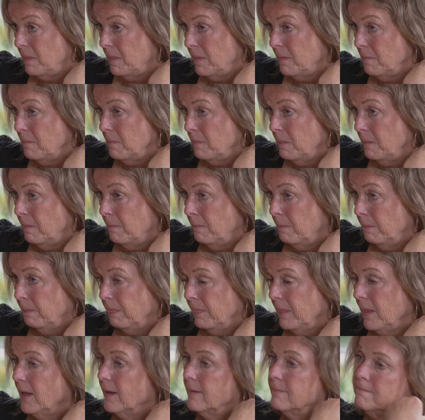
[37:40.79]
I'm not
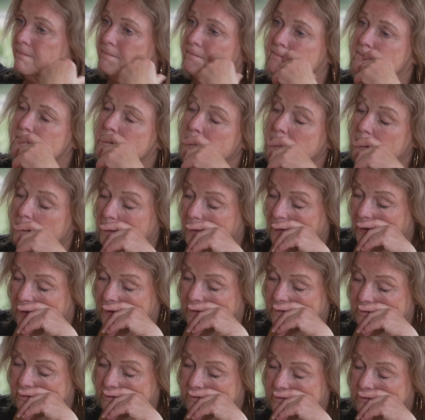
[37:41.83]
falling apart, but I'm
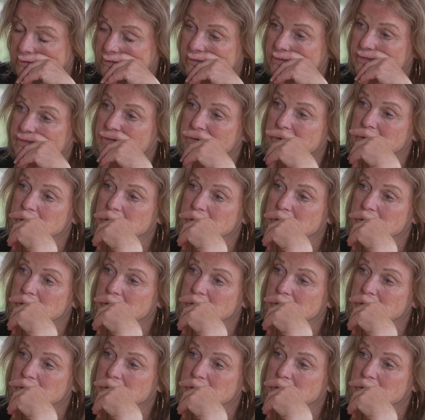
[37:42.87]
trying to